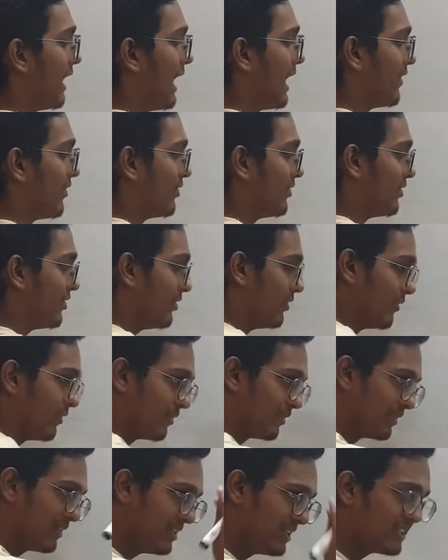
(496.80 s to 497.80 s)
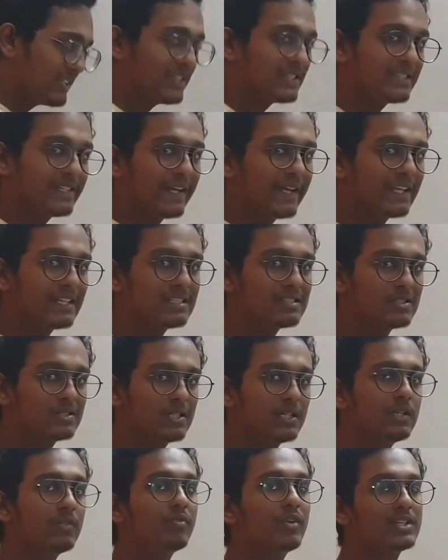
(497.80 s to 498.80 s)
And this is the
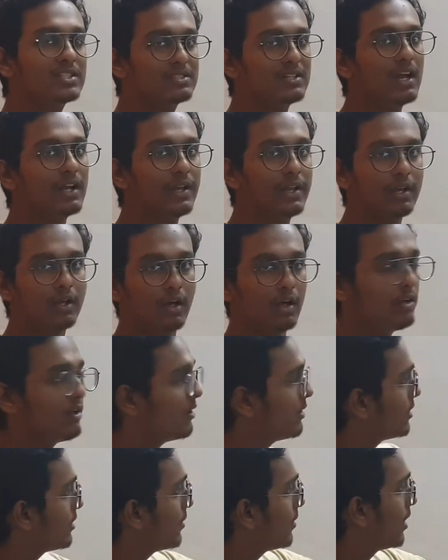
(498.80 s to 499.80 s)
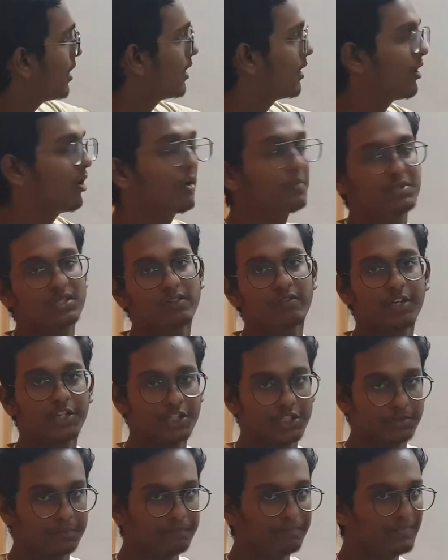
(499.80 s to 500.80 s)
instant we are starting our
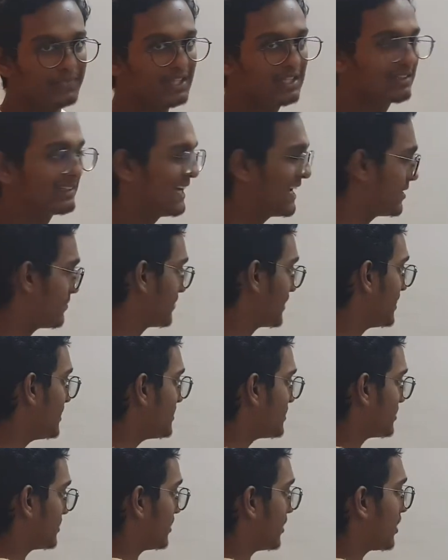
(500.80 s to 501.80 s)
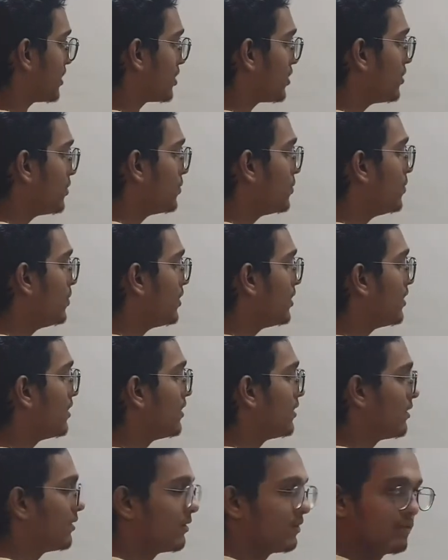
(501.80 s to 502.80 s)
observation. That means U,
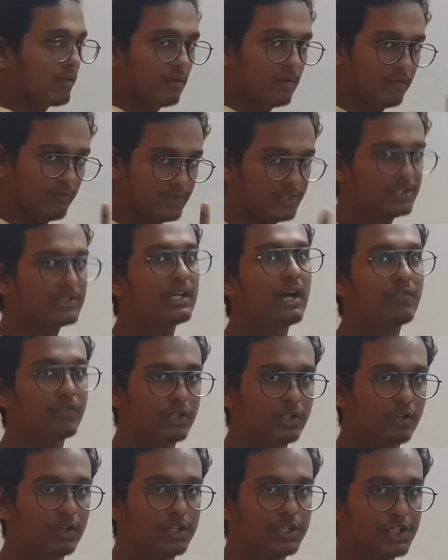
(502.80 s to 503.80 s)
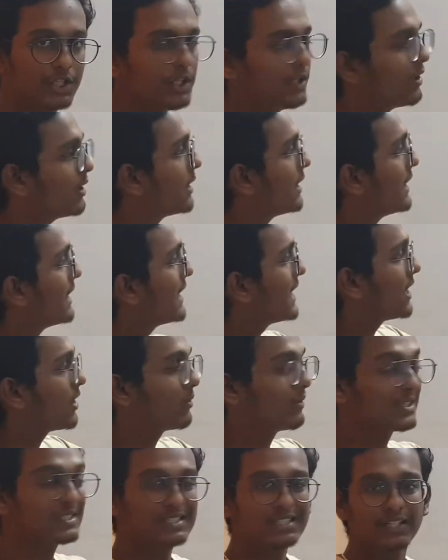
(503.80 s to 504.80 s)
which is after collision,
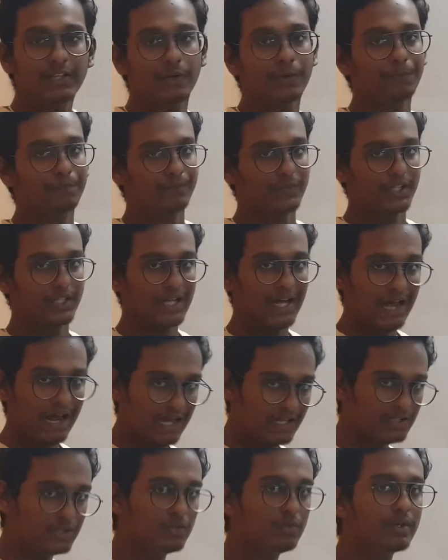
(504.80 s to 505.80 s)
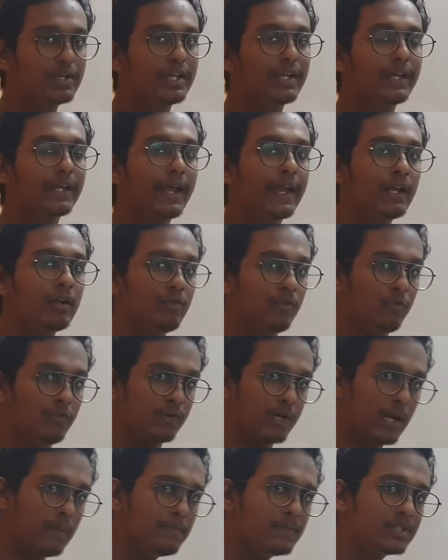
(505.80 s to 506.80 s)
equals 0. It has to regain
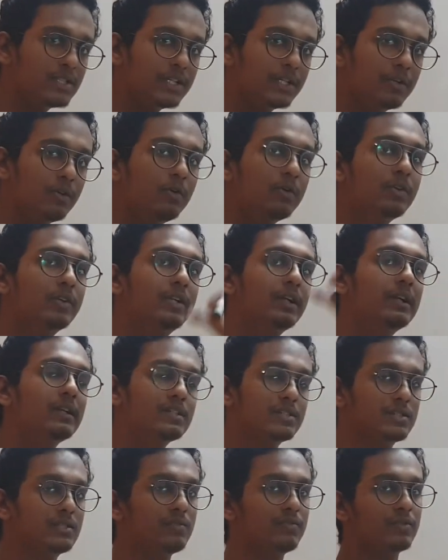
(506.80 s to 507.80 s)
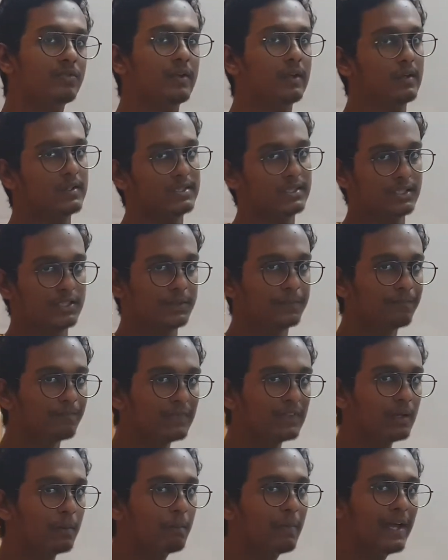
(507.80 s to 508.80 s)
from 0 till its drift velocity
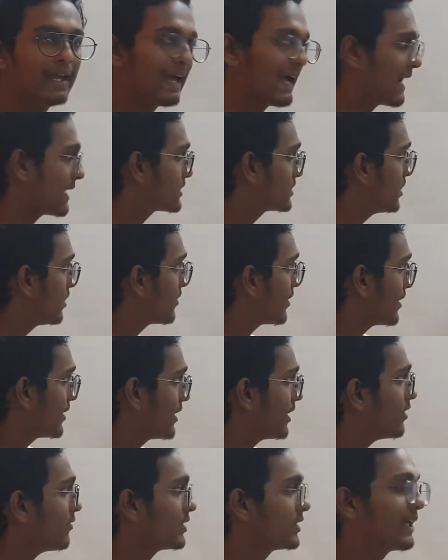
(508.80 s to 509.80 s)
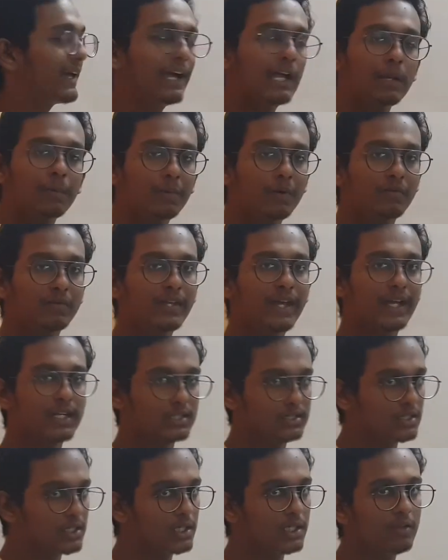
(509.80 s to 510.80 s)
by accelerating with the help of the
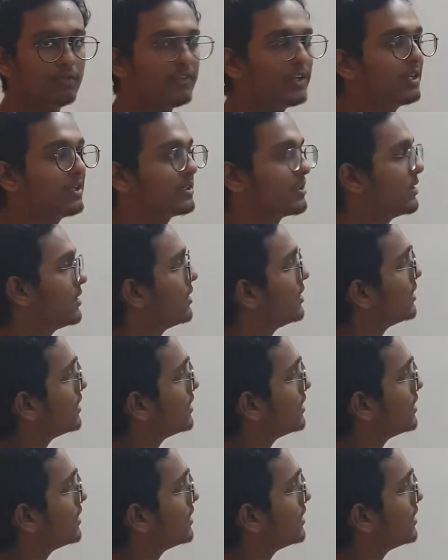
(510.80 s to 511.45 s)
external field.